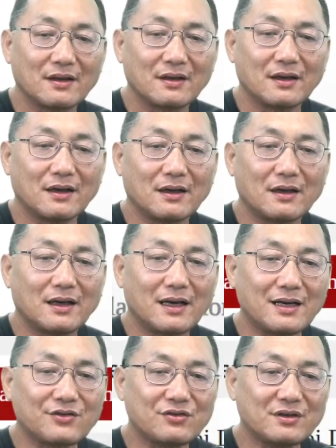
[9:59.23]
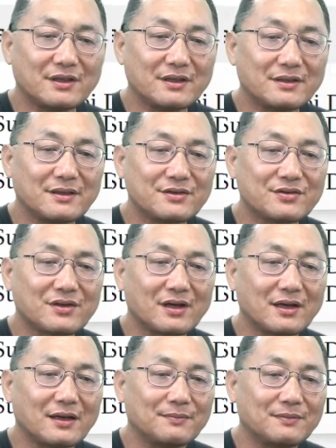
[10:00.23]
Actually, this
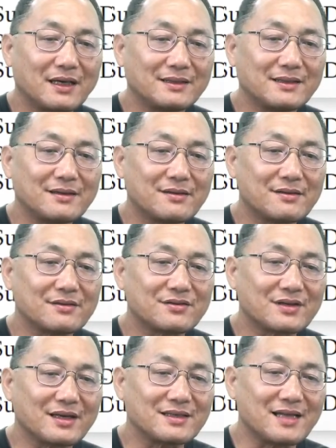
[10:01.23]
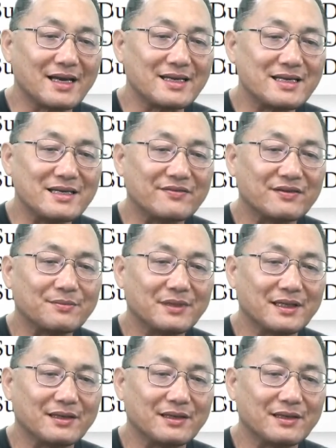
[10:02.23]
hadith it says da'if, meaning